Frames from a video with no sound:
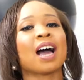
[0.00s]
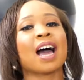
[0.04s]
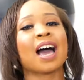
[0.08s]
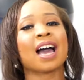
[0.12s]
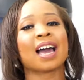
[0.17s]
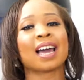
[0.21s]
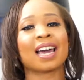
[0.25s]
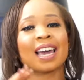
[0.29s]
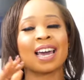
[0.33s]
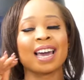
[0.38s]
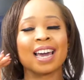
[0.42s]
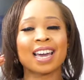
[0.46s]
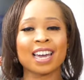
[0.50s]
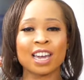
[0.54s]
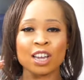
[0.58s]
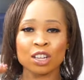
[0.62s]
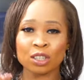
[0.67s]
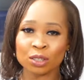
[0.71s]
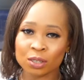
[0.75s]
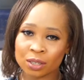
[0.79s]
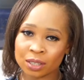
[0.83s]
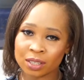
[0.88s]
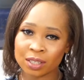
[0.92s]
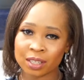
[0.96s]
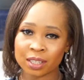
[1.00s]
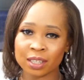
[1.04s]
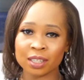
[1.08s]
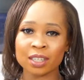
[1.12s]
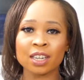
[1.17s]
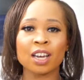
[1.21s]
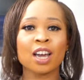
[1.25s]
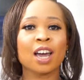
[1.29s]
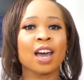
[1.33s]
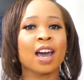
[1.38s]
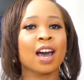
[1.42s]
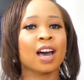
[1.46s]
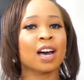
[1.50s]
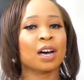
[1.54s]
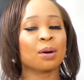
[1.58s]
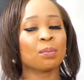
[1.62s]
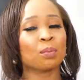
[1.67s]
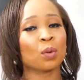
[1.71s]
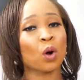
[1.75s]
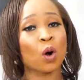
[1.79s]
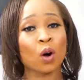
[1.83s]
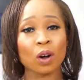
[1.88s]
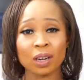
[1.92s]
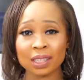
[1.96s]
and get into the
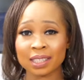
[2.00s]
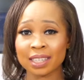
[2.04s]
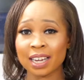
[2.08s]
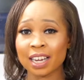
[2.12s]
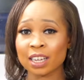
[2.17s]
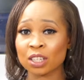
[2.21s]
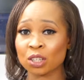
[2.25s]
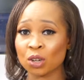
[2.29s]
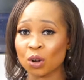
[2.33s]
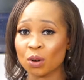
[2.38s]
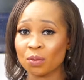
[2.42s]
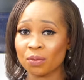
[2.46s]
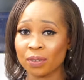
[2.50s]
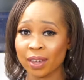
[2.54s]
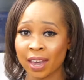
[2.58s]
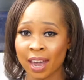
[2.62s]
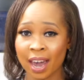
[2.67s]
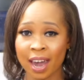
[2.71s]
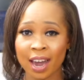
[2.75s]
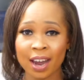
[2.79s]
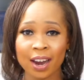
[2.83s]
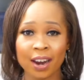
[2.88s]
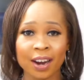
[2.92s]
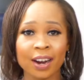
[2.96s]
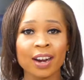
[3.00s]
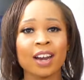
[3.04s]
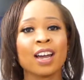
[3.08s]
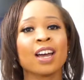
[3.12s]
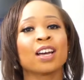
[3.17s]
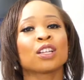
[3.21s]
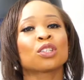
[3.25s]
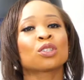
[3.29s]
cortex of the hair